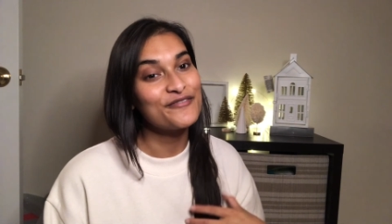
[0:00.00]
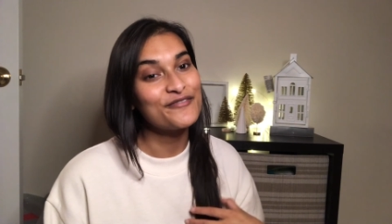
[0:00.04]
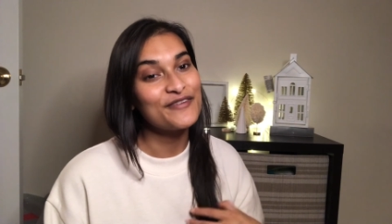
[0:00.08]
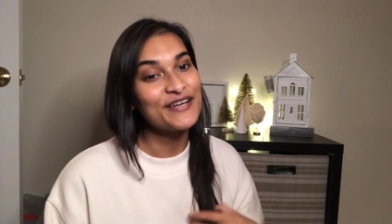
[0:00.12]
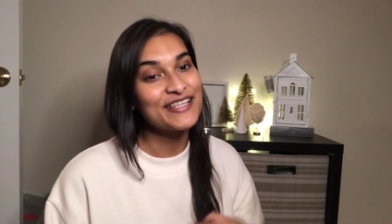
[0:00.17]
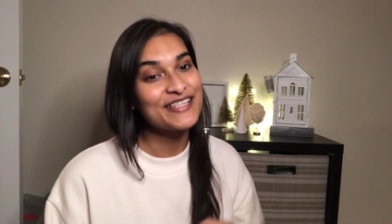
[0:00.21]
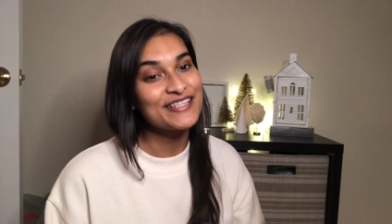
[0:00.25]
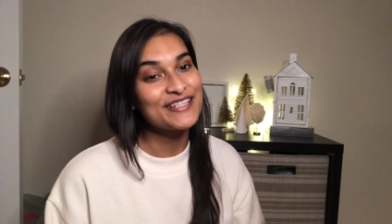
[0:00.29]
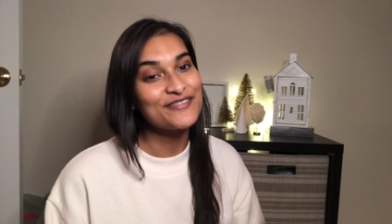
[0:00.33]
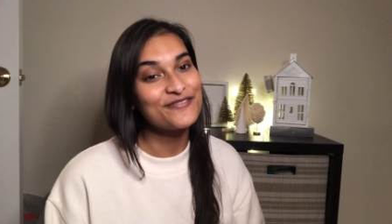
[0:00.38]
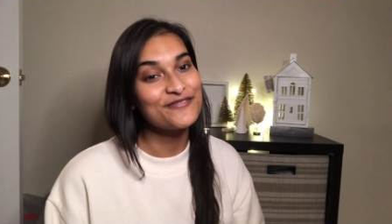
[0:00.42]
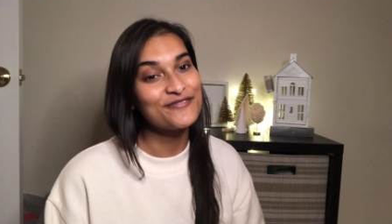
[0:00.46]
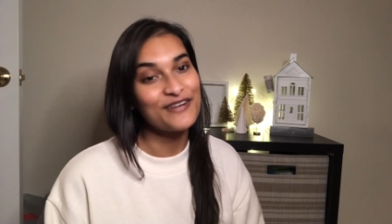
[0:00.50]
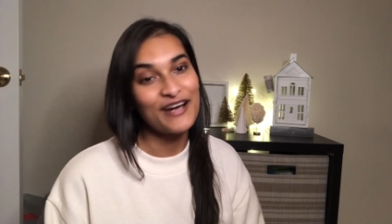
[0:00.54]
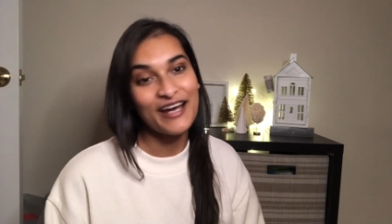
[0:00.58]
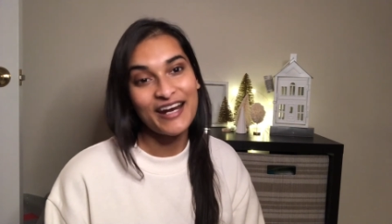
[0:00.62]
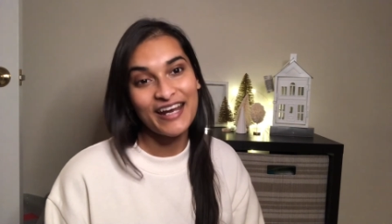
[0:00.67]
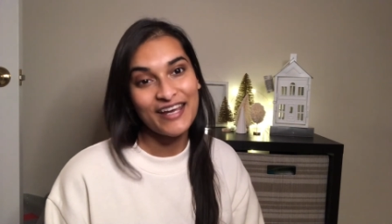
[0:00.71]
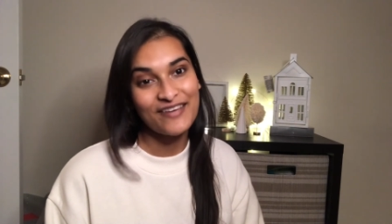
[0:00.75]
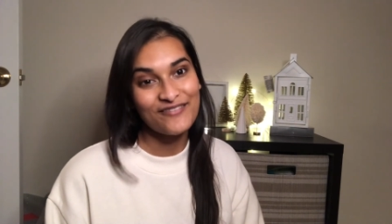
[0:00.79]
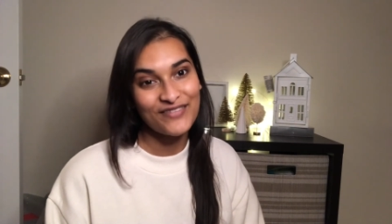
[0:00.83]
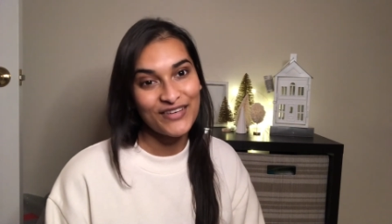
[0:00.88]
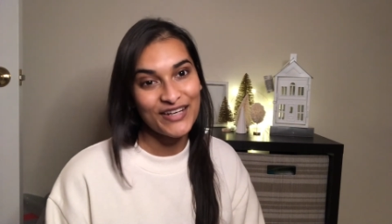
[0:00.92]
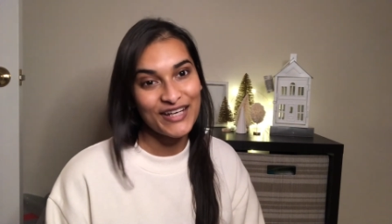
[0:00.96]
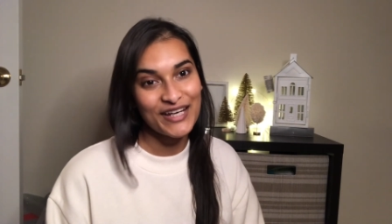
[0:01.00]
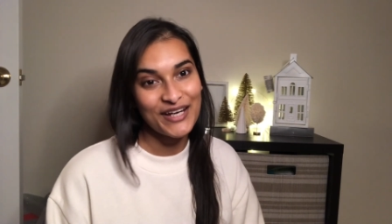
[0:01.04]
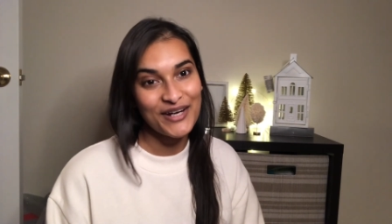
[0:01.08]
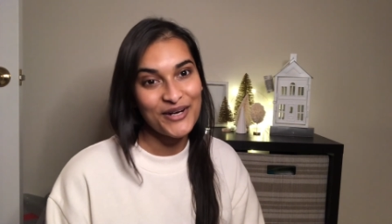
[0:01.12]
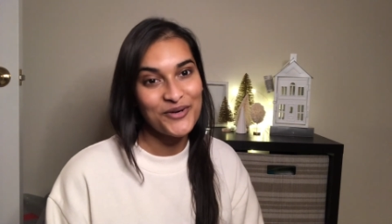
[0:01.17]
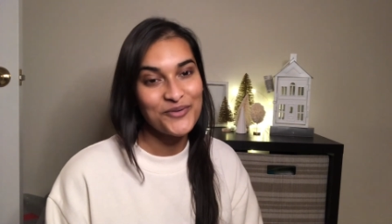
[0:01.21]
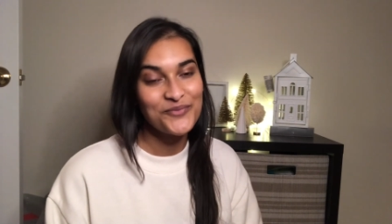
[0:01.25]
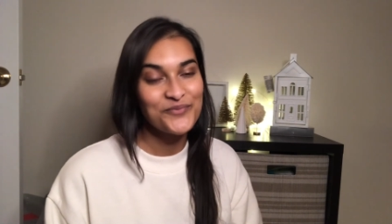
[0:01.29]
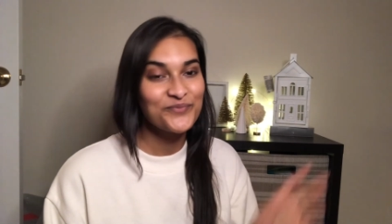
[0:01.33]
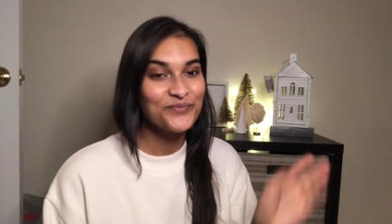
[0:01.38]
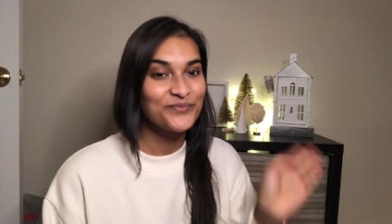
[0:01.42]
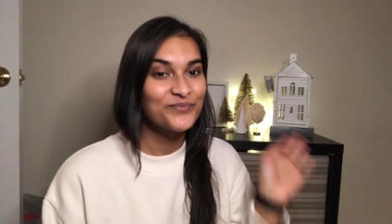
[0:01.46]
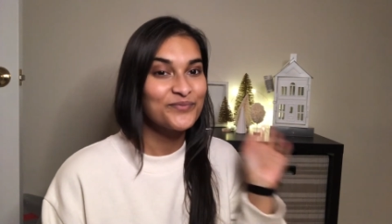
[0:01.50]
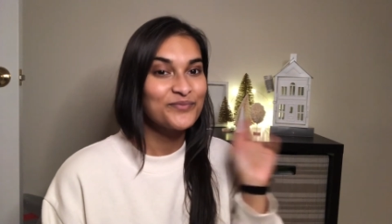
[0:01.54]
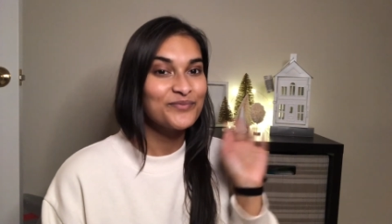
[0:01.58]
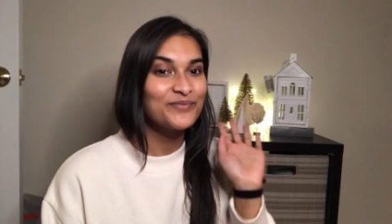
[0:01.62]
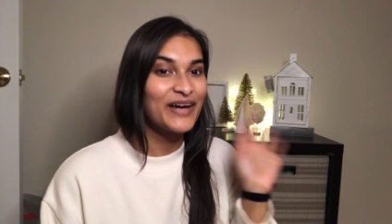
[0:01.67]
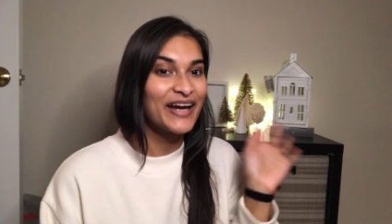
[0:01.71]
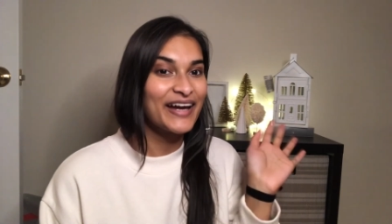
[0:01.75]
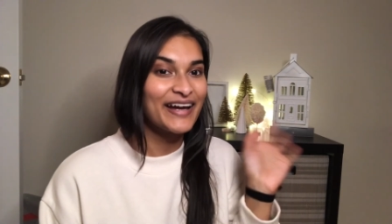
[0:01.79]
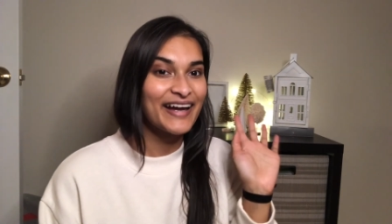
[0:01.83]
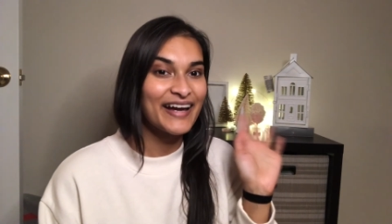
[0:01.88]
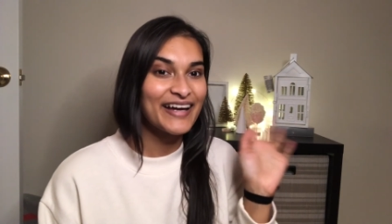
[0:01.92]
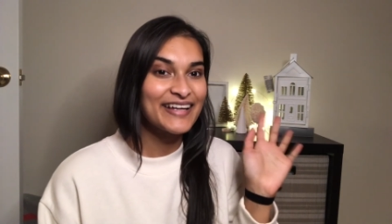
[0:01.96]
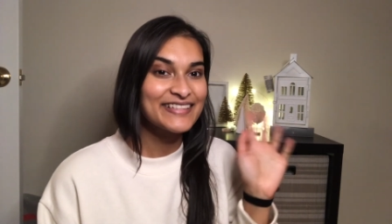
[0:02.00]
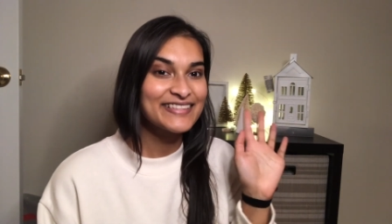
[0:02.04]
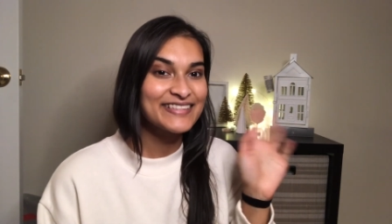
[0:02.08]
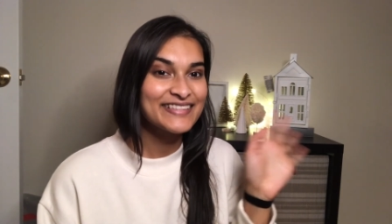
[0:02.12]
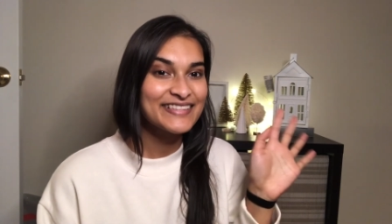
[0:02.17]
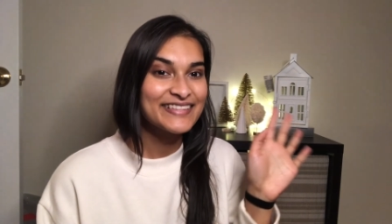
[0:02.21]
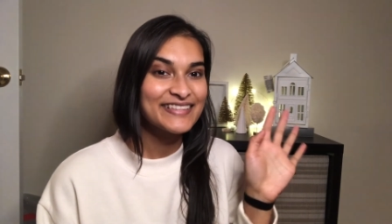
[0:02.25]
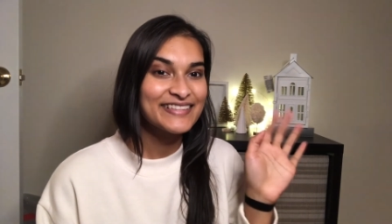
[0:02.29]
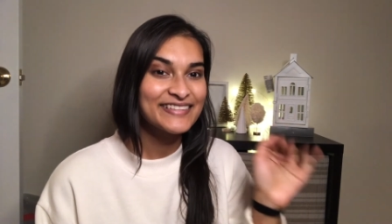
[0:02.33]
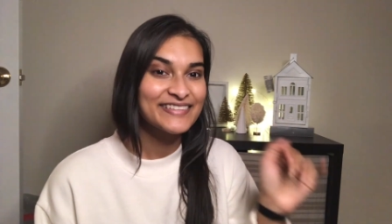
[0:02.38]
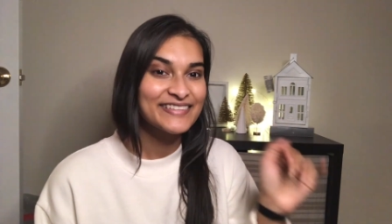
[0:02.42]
Festive Friday video. Bye guys.